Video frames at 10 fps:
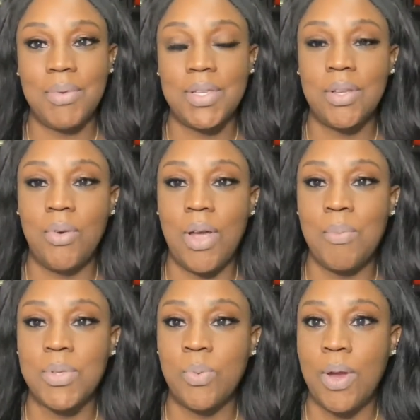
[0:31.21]

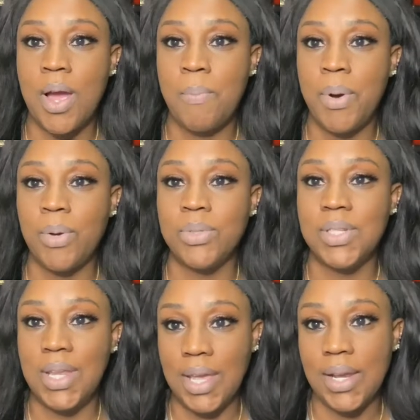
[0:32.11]
Instagram is where I post
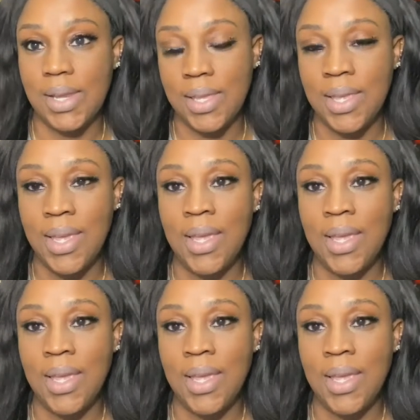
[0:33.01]
daily.